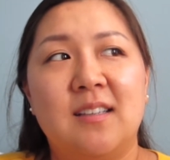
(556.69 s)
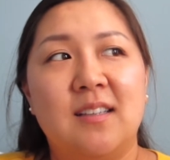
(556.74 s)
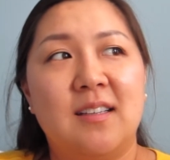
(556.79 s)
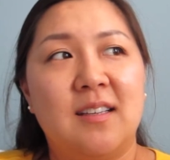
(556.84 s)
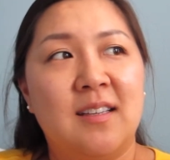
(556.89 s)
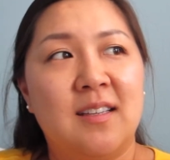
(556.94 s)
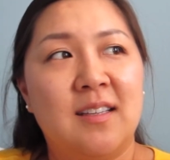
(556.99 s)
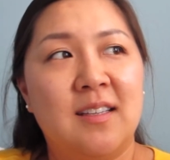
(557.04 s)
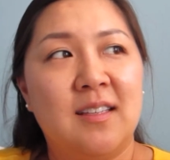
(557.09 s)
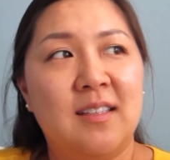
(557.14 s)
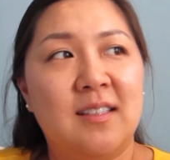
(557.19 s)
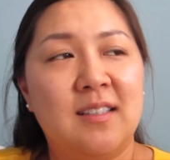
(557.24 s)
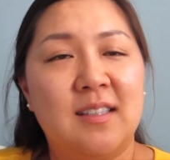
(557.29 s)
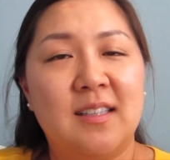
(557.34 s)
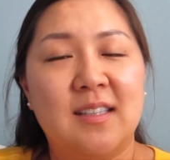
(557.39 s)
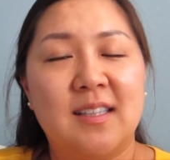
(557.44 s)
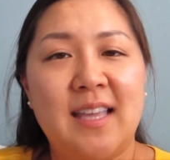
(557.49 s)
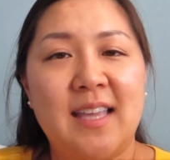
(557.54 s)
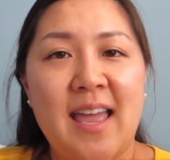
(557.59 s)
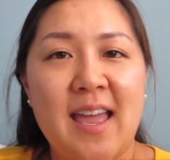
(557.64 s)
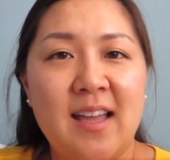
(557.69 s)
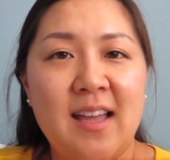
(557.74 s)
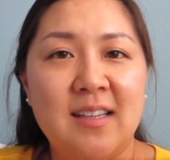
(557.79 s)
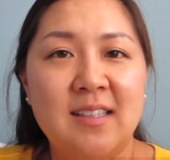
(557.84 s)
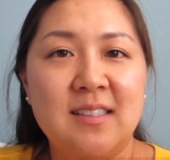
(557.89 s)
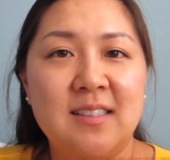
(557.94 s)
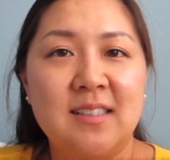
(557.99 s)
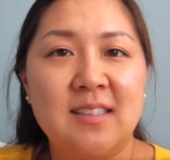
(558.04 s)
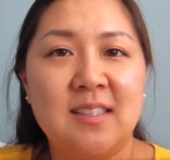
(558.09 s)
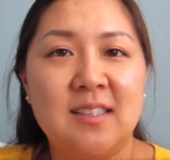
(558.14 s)
in
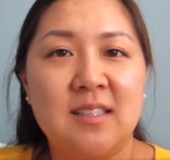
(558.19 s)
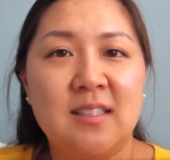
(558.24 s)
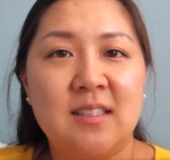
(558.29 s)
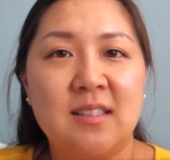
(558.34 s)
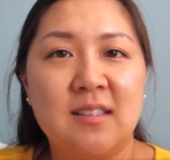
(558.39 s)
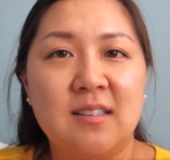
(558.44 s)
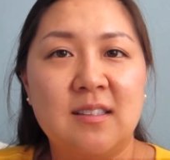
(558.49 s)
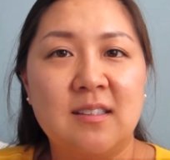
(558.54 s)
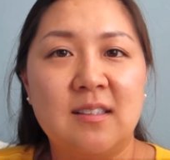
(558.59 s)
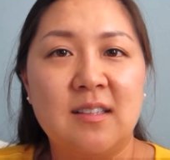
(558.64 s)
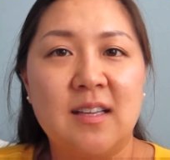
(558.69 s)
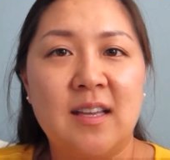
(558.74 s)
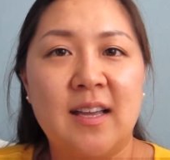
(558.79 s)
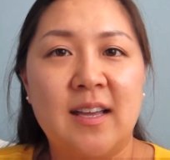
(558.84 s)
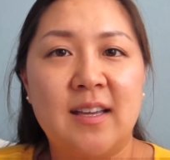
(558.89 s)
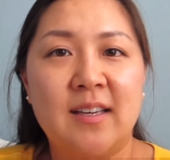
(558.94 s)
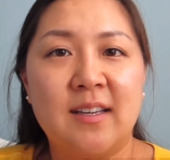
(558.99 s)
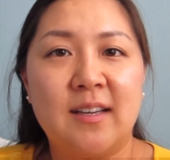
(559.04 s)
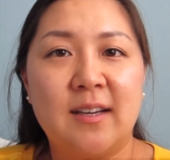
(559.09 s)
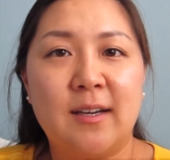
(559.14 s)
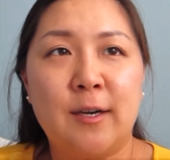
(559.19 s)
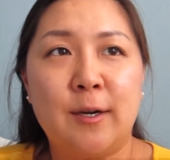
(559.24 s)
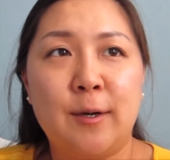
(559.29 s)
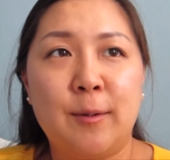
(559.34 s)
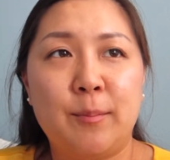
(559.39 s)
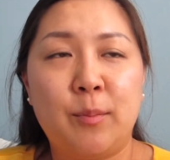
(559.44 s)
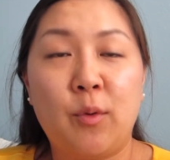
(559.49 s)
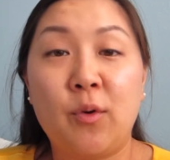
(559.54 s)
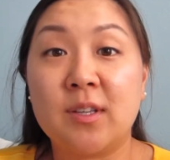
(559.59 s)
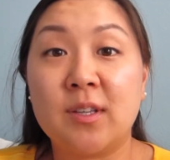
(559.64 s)
Cairns and
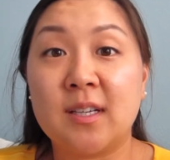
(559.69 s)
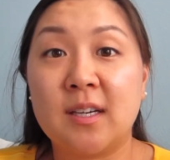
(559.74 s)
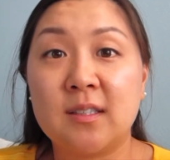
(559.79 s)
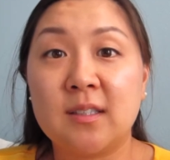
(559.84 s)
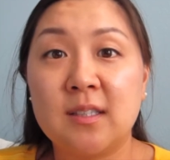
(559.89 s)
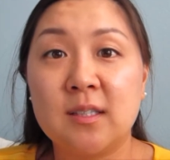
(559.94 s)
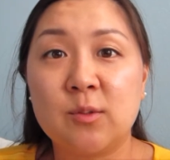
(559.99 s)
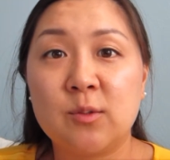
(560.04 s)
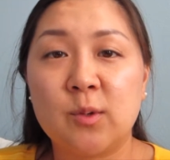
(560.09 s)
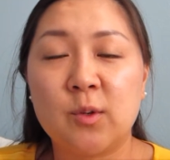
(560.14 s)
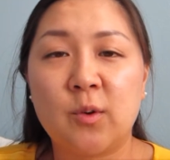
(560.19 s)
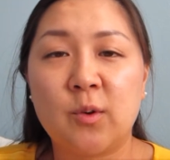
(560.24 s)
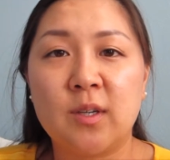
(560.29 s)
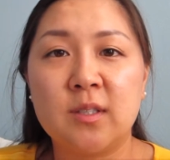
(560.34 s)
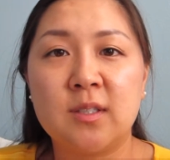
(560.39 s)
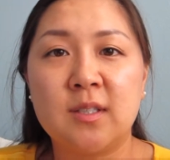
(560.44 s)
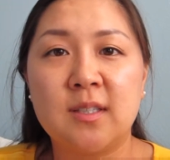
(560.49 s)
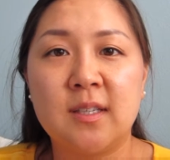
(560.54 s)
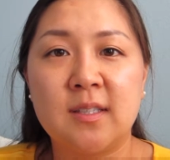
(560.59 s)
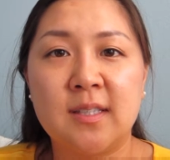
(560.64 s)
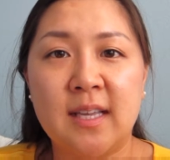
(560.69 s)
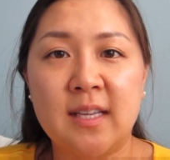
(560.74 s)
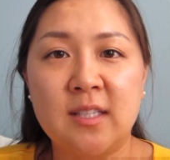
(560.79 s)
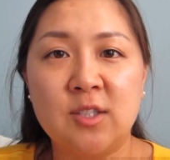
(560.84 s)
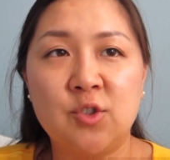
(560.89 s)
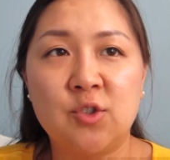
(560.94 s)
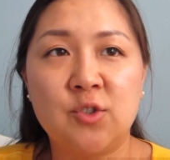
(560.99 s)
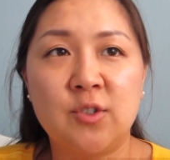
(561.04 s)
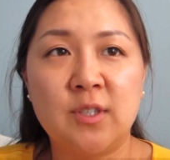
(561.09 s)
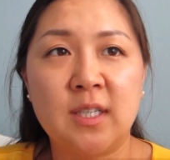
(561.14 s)
Port Douglas, we're going to the
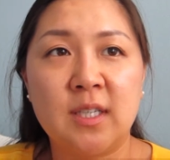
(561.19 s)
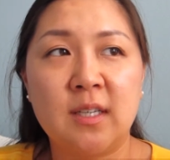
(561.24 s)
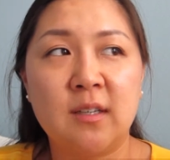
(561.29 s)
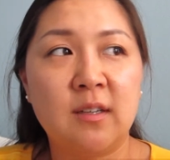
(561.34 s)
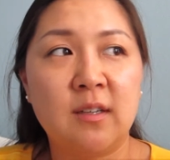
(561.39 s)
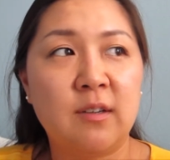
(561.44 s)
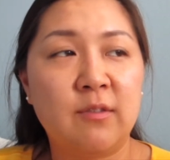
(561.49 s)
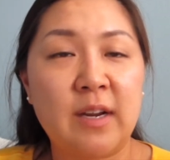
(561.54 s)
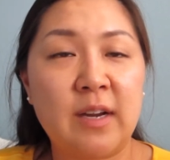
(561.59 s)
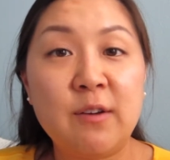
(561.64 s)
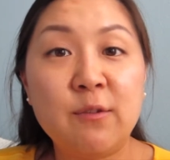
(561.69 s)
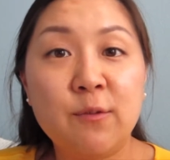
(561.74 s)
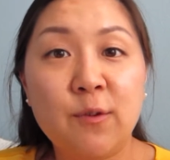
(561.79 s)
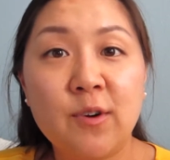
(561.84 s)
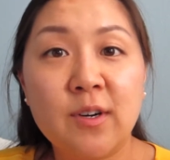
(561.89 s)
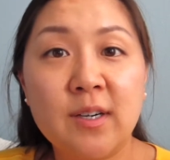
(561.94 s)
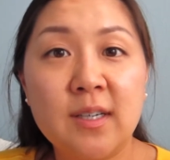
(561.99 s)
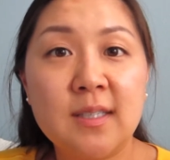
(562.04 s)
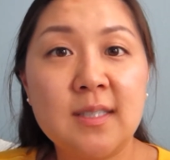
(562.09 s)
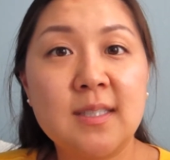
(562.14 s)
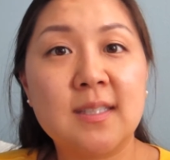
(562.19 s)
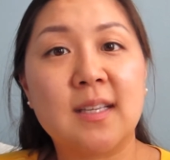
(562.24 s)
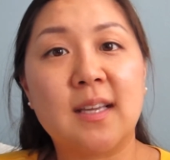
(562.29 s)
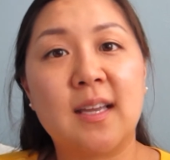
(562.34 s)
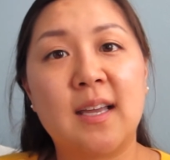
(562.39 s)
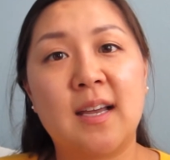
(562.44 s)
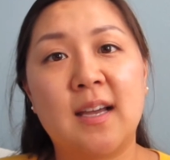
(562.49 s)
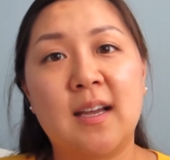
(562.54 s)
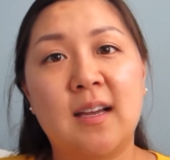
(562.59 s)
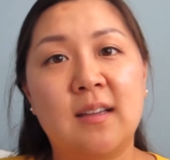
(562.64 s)
Daintree rainforest,
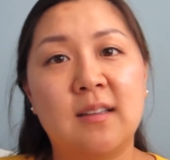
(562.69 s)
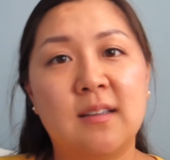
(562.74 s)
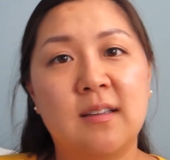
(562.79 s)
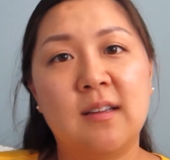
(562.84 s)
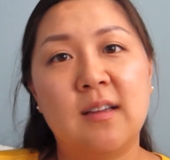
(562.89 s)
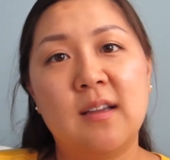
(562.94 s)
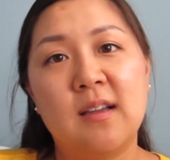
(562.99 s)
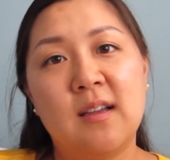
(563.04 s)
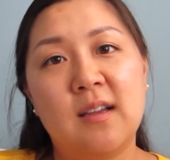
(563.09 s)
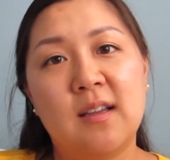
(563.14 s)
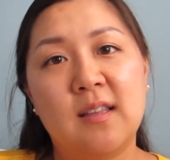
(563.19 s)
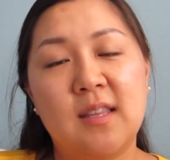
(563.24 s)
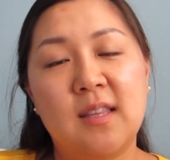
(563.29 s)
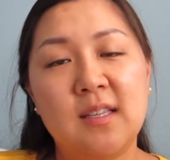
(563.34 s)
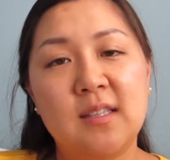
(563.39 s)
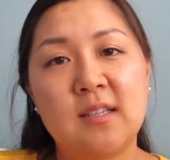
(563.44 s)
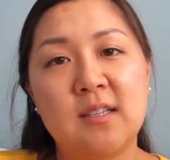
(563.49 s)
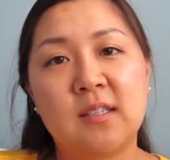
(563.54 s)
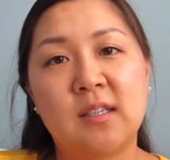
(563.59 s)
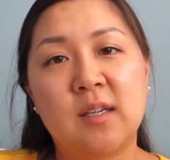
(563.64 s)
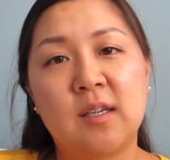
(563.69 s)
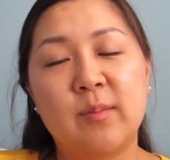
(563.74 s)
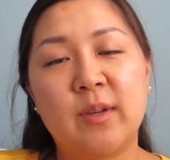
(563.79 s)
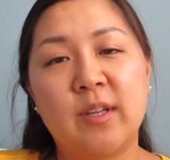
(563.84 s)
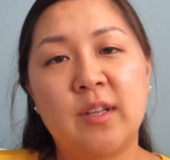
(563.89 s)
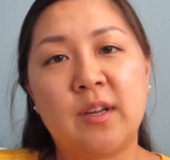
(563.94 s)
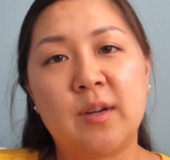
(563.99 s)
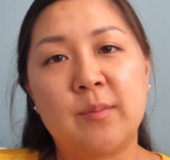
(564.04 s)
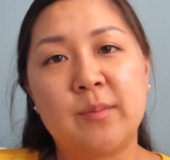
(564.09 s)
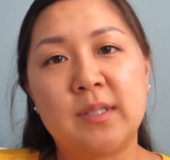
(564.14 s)
and I think there's going to be a
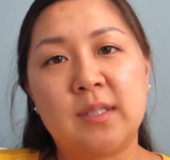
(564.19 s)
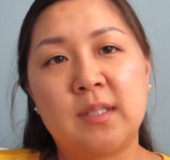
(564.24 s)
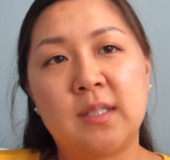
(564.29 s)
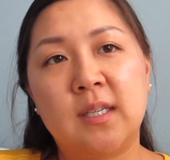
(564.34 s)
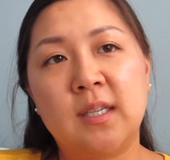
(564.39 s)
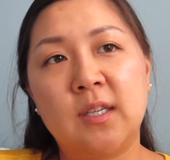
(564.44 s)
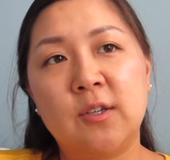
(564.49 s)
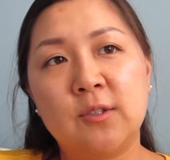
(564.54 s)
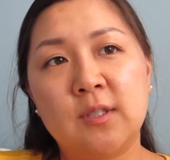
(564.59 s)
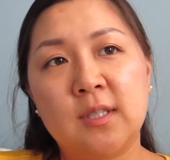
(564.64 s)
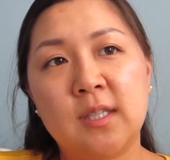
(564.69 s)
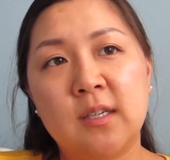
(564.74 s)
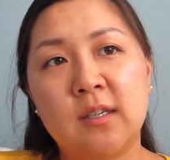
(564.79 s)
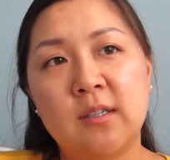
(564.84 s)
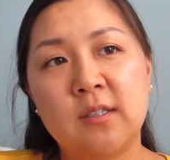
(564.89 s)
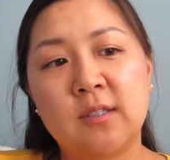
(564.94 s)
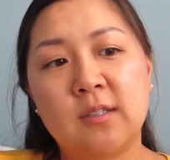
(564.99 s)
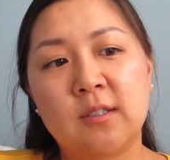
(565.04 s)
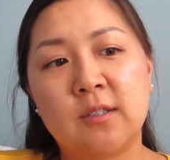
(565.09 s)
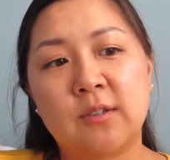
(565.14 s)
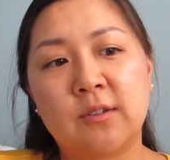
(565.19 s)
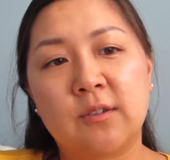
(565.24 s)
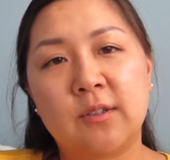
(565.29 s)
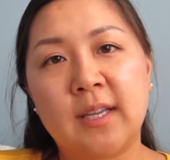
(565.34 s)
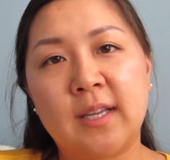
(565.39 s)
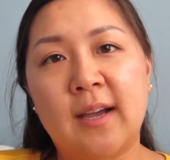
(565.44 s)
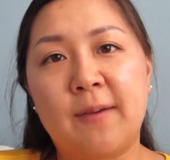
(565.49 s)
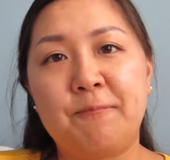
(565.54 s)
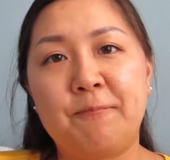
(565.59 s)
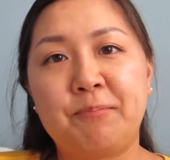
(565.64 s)
lot of mosquitoes there. So
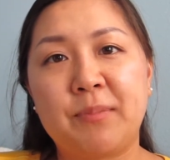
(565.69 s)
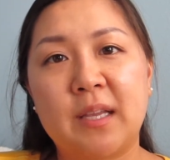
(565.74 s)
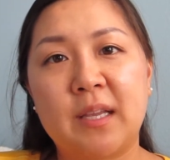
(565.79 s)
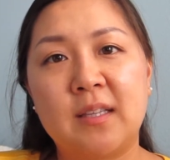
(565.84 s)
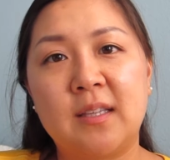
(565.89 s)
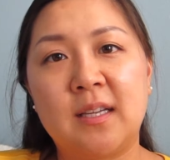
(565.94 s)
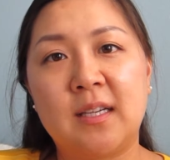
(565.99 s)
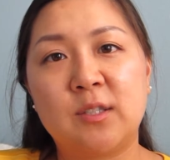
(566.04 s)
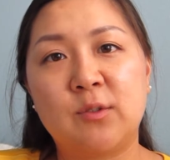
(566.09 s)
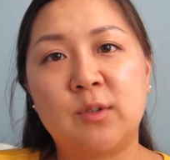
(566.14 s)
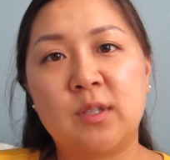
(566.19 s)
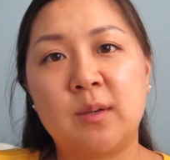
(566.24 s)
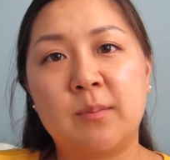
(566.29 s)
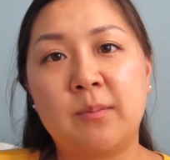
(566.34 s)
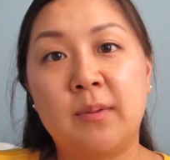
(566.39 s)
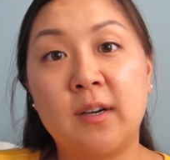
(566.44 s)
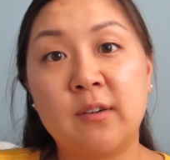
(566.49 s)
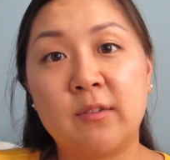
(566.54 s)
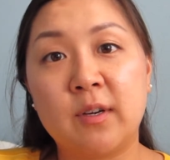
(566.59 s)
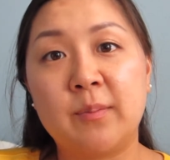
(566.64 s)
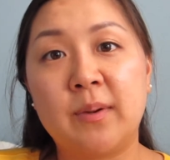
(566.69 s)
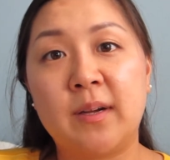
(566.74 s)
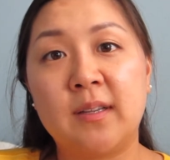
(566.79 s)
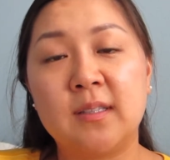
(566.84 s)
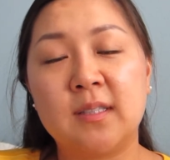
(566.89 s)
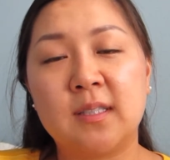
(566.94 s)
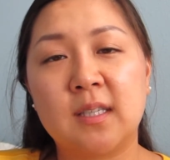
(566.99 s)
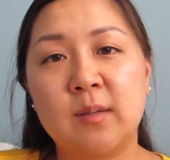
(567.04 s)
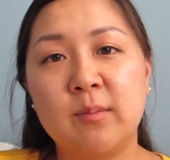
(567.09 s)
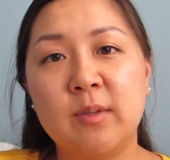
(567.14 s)
yeah, that's what the bug
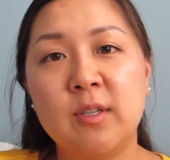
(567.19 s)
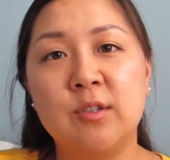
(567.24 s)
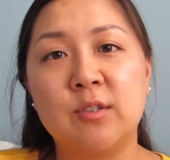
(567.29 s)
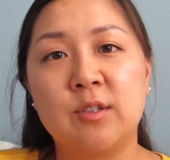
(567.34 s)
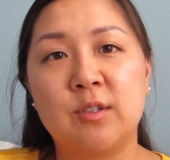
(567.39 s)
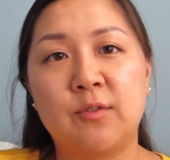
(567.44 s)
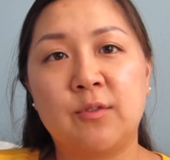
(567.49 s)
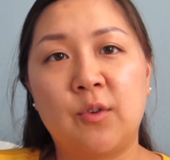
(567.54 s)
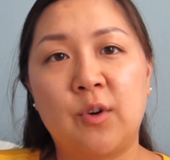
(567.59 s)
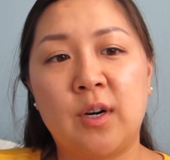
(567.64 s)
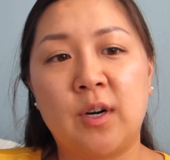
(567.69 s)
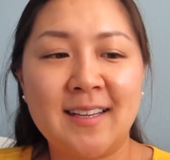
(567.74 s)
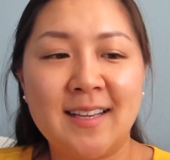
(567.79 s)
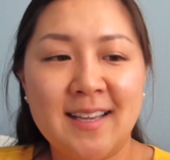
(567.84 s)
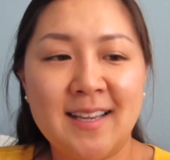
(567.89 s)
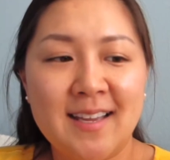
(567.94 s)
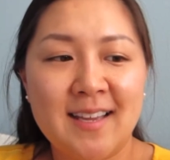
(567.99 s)
repellent is going to be used for.